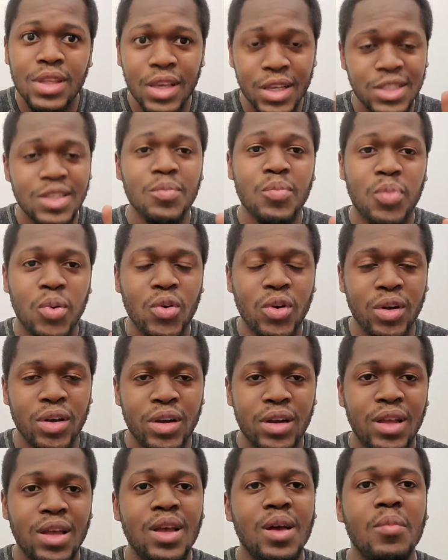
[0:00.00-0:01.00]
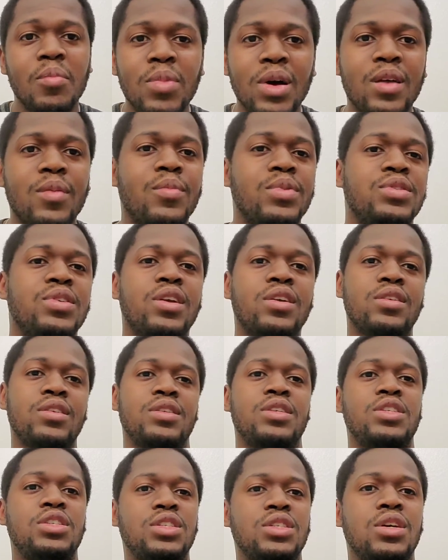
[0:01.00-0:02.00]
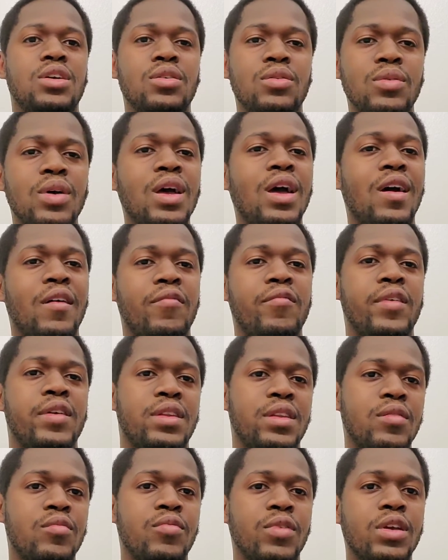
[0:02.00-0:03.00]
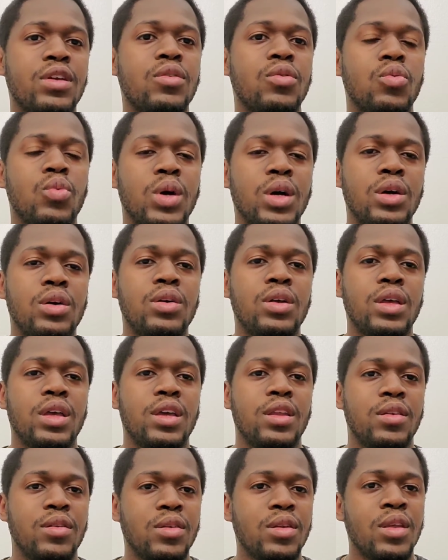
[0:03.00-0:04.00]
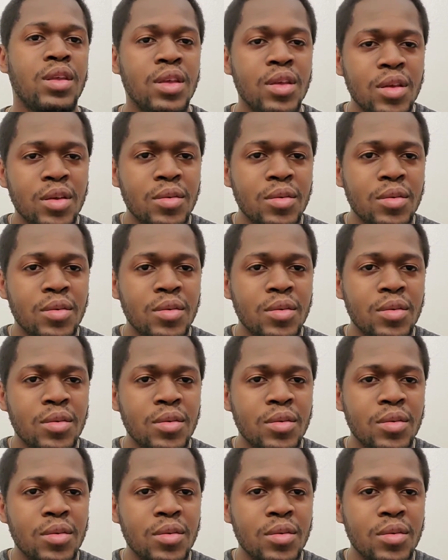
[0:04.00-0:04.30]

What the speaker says: is important, but in particular this show, I feel like it did really well in